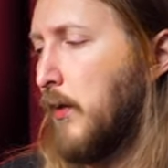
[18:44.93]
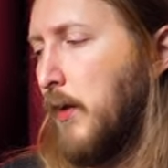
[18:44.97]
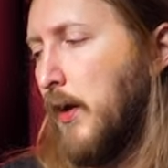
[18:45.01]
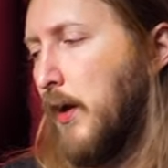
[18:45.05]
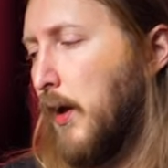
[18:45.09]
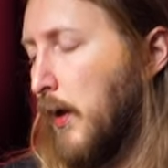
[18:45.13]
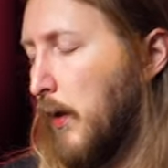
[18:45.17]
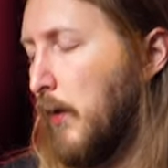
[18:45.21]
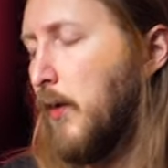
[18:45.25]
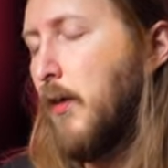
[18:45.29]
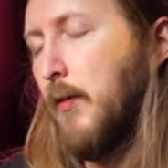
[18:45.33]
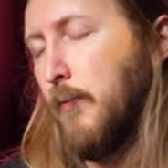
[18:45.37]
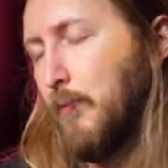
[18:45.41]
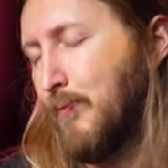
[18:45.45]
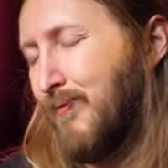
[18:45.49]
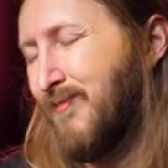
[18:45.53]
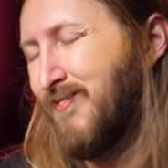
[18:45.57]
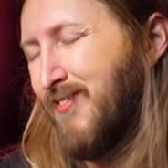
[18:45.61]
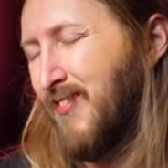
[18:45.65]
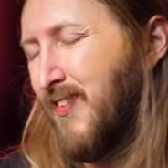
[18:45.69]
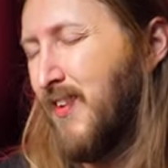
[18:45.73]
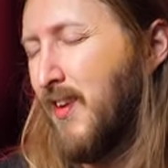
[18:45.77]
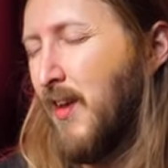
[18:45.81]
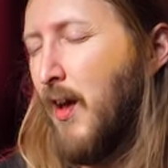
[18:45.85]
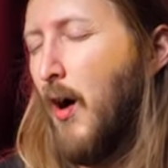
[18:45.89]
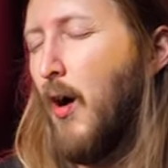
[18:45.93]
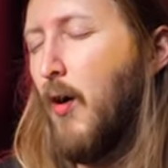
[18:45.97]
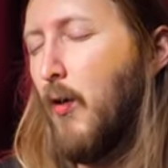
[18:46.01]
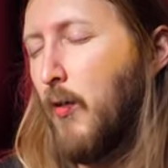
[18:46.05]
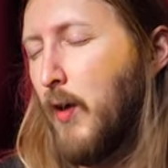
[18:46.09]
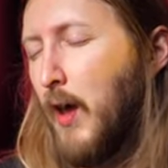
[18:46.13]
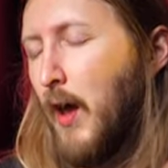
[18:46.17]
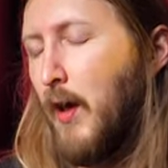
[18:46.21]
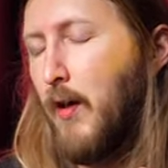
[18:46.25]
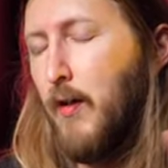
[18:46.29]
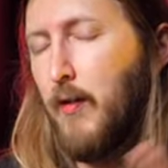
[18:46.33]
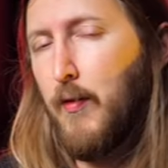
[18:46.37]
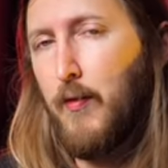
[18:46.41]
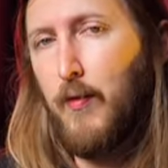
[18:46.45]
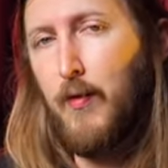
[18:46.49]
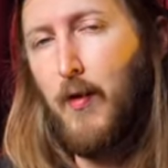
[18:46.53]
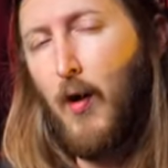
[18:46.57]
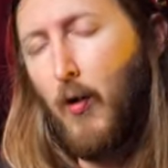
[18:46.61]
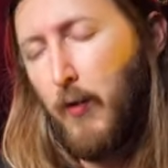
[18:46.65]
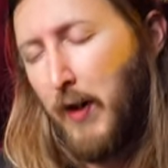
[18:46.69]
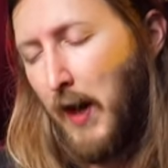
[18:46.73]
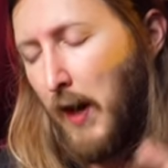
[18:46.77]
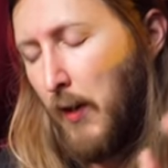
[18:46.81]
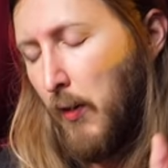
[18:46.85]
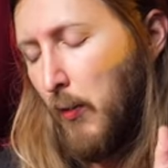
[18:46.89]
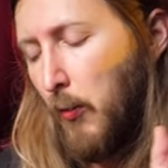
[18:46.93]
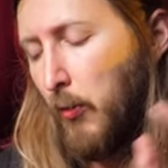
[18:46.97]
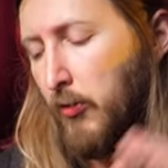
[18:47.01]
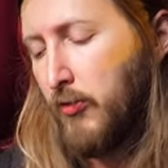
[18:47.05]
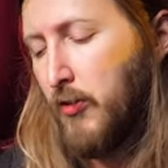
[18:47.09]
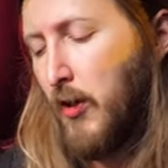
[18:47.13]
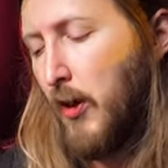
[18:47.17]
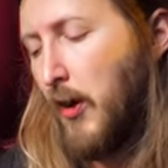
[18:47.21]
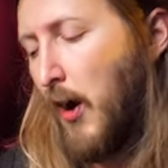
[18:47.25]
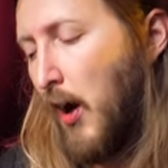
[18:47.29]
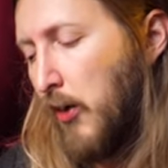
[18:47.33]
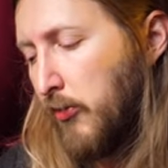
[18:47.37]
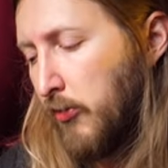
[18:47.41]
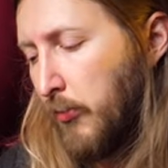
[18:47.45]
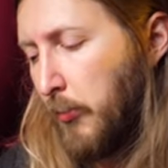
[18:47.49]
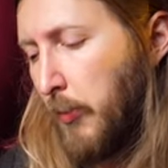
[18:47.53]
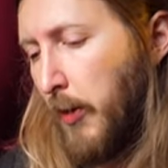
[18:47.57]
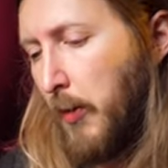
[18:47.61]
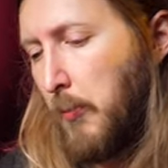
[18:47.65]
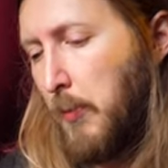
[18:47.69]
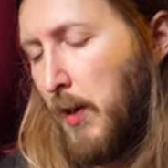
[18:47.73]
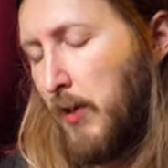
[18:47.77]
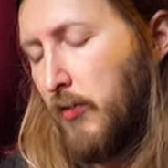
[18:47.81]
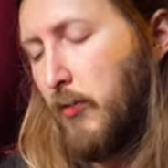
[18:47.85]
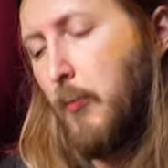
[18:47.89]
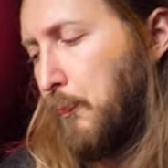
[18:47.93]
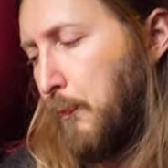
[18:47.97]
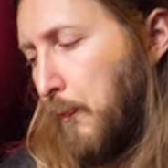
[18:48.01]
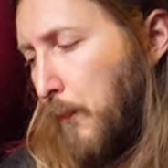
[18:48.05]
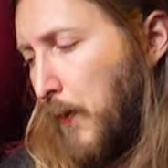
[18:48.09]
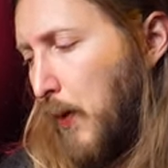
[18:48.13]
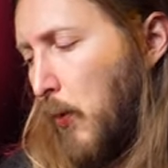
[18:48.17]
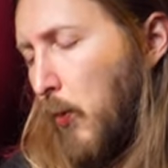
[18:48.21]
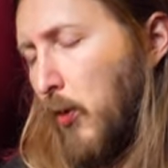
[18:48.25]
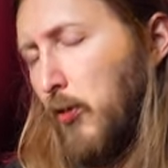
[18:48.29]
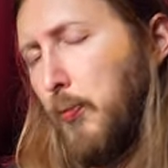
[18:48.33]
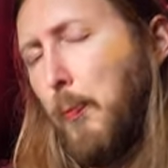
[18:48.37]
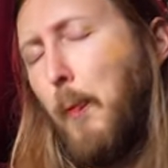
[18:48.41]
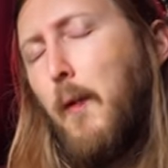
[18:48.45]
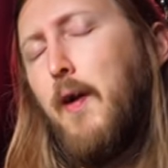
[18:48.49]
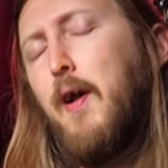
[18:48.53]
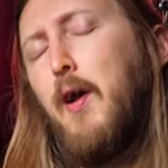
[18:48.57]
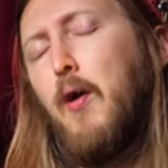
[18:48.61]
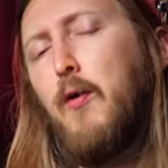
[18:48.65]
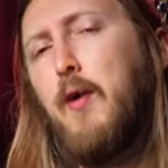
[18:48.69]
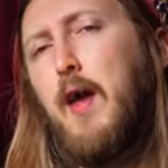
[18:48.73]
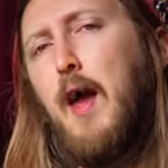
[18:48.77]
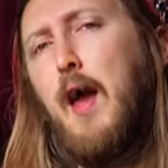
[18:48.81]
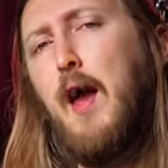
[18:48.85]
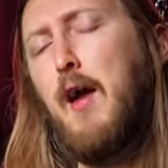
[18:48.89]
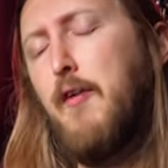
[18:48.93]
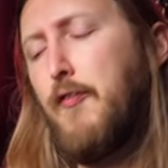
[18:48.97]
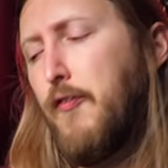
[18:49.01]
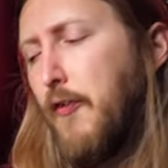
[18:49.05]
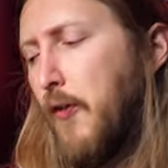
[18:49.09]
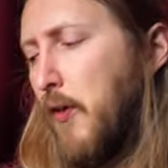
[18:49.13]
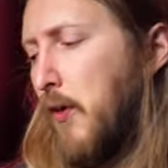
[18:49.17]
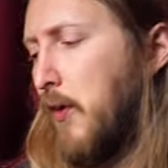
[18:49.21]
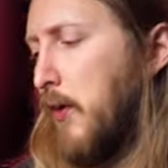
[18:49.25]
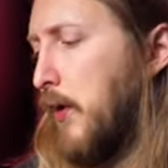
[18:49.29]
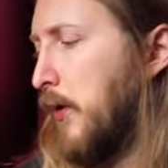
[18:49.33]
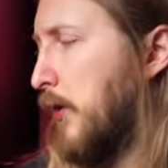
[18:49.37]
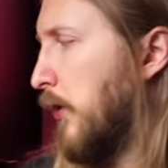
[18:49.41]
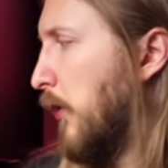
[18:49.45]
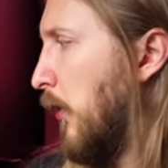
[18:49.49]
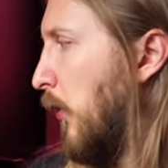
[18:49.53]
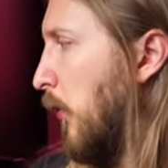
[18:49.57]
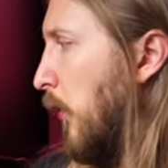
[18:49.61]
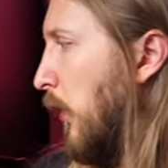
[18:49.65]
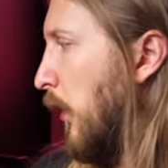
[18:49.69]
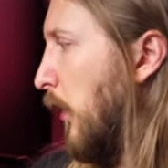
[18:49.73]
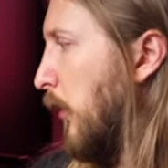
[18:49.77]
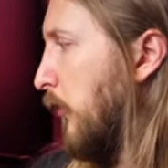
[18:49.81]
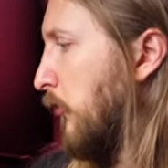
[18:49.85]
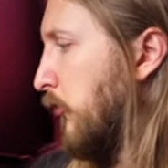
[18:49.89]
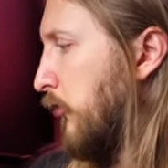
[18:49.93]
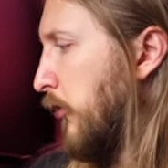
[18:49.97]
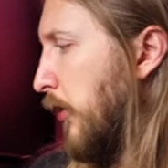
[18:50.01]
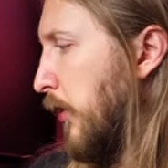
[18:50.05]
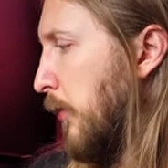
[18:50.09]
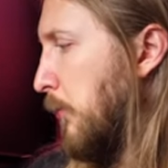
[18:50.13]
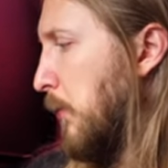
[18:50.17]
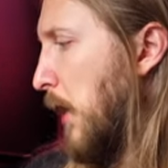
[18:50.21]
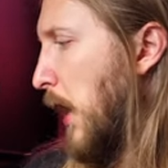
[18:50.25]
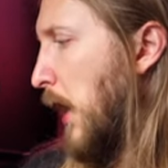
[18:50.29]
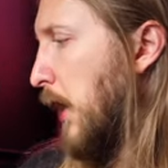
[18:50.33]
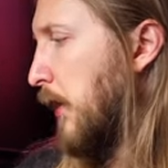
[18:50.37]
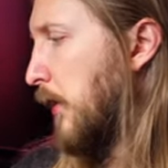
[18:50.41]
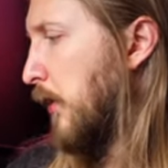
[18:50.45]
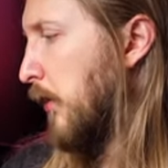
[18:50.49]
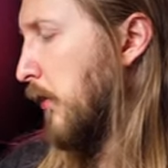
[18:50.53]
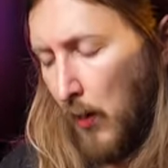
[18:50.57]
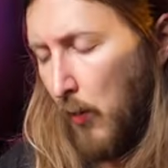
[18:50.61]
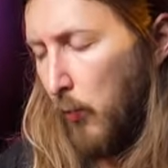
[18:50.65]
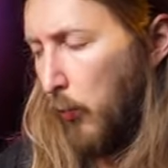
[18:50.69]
Okay, it was not awesome and amazing. It was pretty okay for, you know, a shitty band.